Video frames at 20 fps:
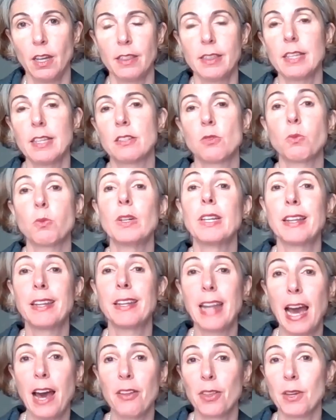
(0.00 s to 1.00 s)
this will
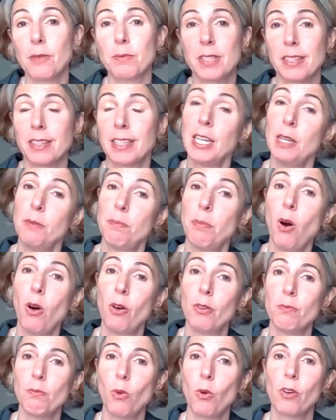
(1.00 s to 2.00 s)
allow them to keep
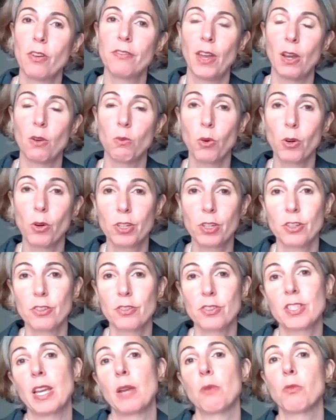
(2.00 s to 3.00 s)
on more of their
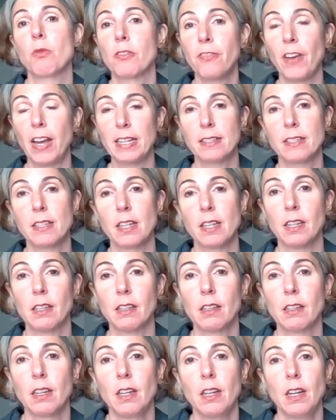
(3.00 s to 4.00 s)
workers they were
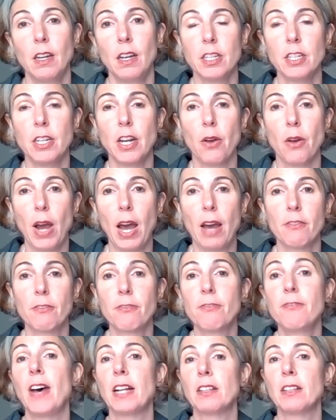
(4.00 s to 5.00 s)
facing, you know, had
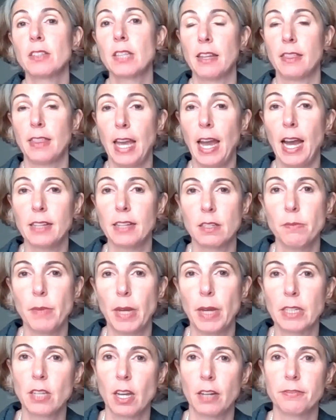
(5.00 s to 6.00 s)
felt like they had to
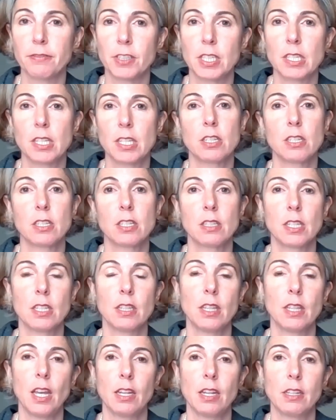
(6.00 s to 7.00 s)
make tougher decisions
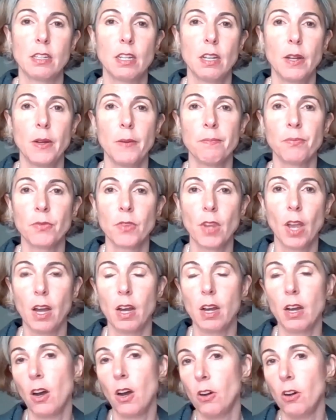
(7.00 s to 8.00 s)
in the end
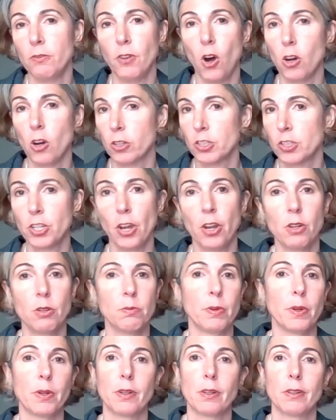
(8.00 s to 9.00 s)
of
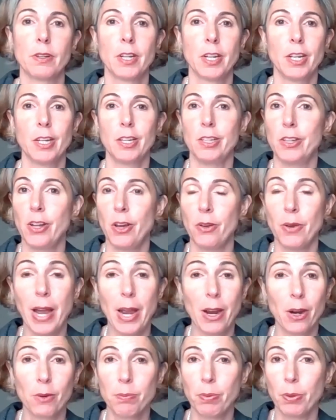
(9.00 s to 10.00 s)
October, you know,
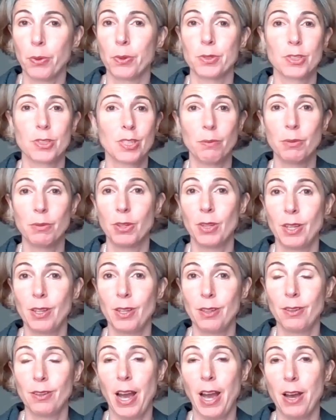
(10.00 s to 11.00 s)
airports, some of
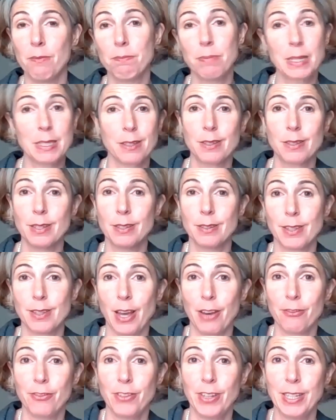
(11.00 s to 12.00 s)
the businesses
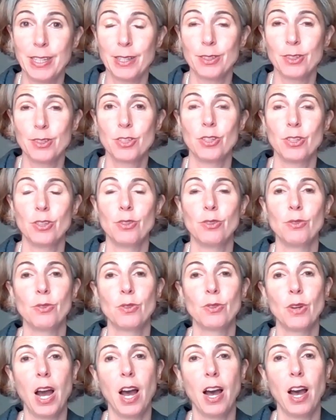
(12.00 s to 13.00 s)
that feed
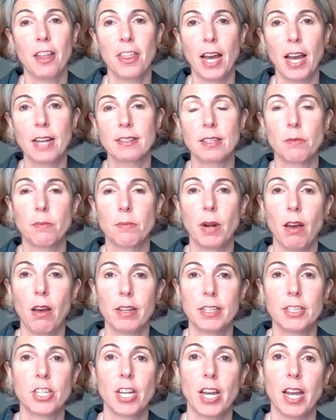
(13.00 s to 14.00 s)
into that
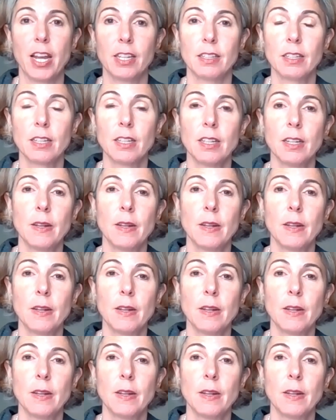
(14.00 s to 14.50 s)
supply chain.